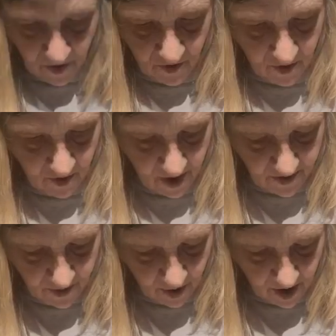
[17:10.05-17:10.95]
So
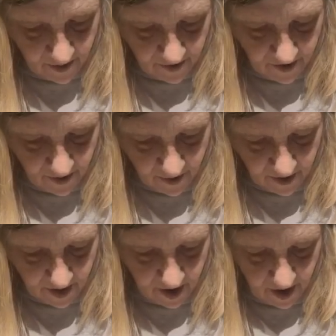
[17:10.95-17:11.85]
that's what I was doing
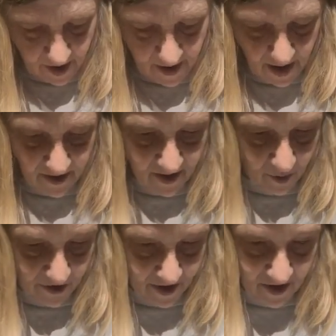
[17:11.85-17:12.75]
today. And then I said,
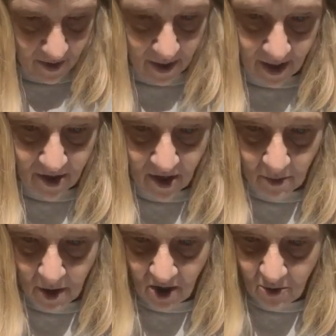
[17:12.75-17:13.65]
well, since I'm out here, I
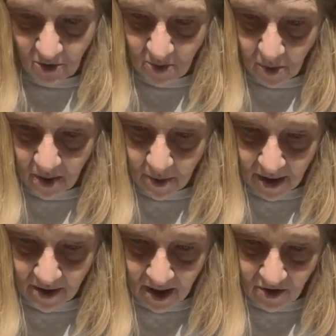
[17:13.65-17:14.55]
might as well spray
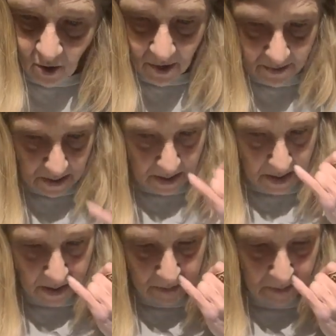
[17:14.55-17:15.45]
paint that darn
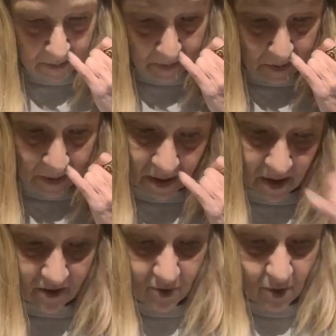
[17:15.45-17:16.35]
thing. And
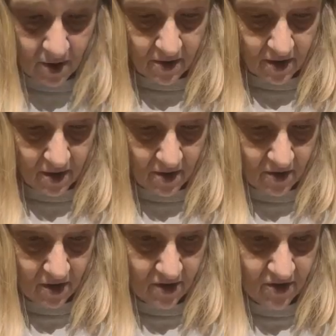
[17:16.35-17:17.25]
that's what I did.
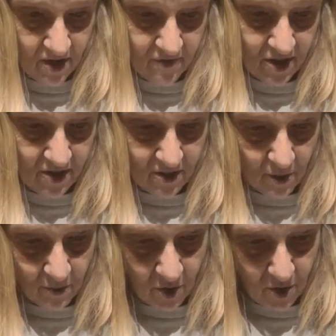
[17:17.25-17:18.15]
So let's see if this
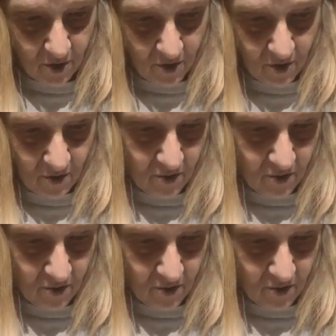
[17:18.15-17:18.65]
one worked.